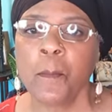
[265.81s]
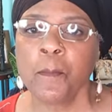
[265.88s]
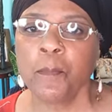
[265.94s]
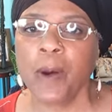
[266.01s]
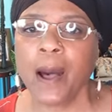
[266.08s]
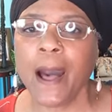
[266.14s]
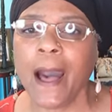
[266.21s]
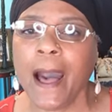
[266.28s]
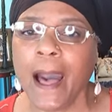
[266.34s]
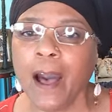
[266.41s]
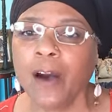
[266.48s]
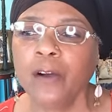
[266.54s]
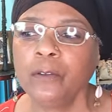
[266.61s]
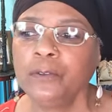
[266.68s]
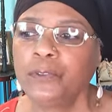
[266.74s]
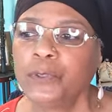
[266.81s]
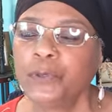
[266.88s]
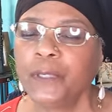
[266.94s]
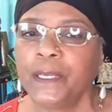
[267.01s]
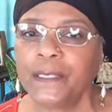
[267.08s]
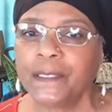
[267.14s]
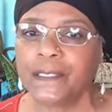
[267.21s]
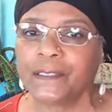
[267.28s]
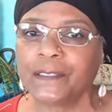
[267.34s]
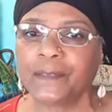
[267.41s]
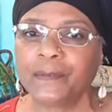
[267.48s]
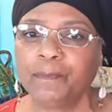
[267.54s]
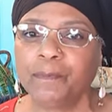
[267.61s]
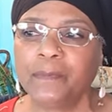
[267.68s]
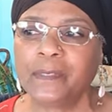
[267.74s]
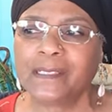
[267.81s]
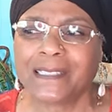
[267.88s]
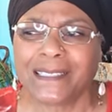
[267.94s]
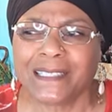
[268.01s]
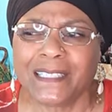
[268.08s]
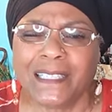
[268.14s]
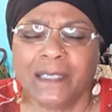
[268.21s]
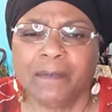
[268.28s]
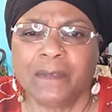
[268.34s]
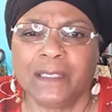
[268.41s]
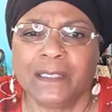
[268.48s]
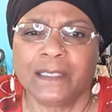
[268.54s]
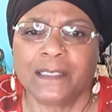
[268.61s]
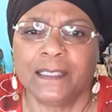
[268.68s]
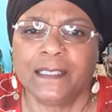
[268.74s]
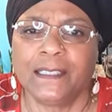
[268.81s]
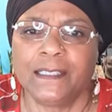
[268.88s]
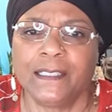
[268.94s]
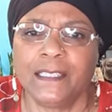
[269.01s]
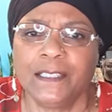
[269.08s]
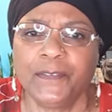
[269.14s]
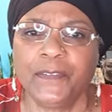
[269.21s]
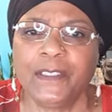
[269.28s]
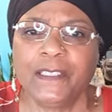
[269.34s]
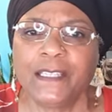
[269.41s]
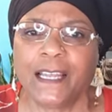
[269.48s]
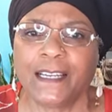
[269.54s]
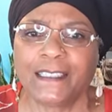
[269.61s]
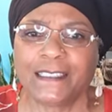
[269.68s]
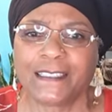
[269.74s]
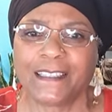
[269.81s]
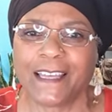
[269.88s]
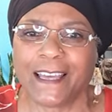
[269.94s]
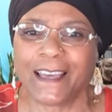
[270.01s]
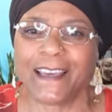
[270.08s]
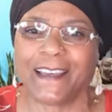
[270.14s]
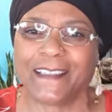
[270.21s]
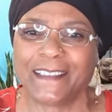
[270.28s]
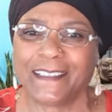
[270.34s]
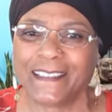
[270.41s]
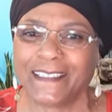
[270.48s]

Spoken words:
But how do they get to keep living like that?